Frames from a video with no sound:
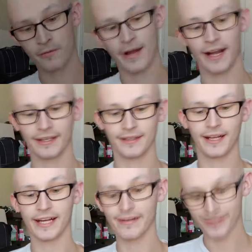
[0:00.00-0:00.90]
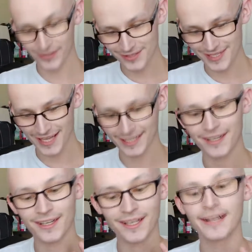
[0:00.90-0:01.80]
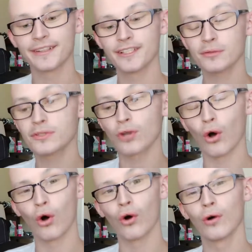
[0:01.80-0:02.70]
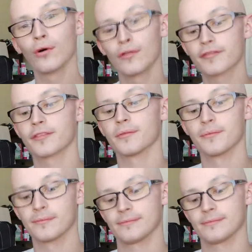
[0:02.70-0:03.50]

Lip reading: back. I have another stack here. This was all from